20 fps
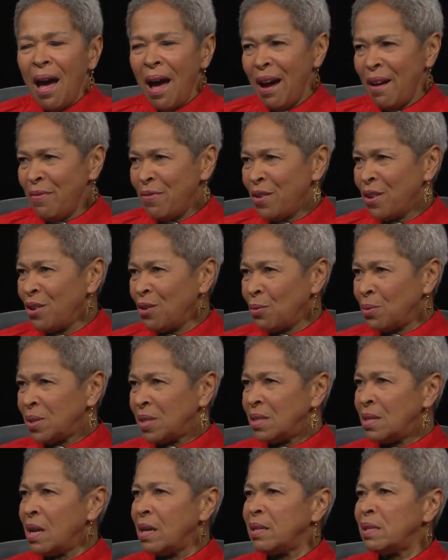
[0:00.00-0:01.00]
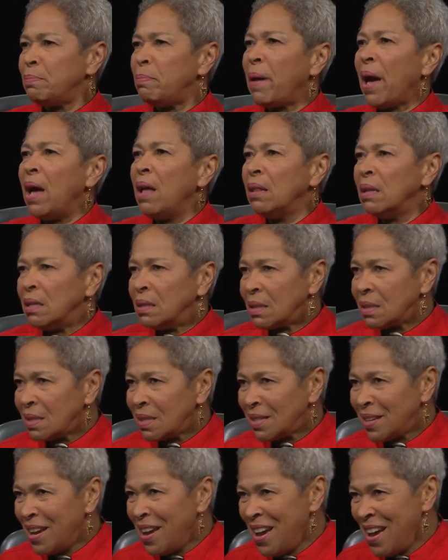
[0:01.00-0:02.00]
Africa was a nice
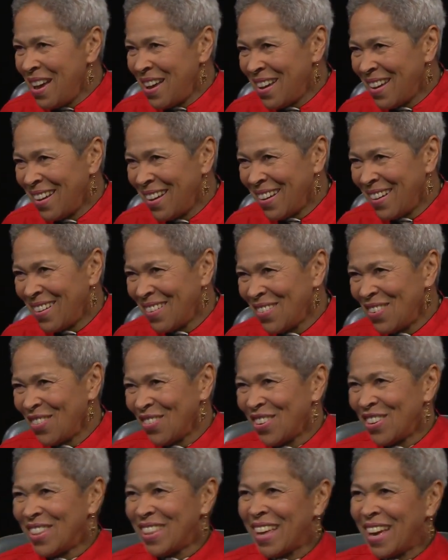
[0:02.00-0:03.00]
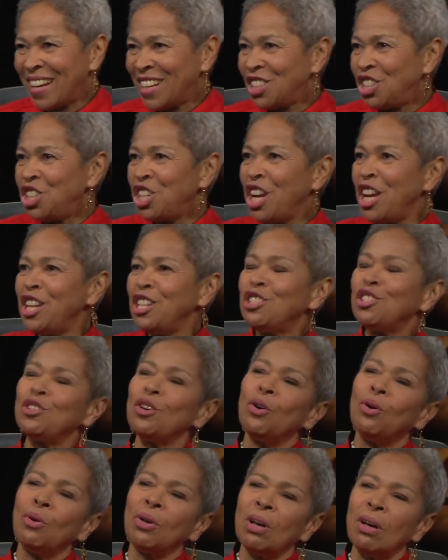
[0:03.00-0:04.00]
balance for that. It changed
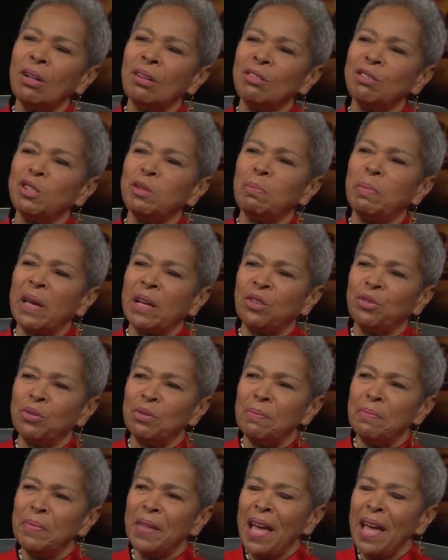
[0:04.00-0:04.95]
the whole color spectrum.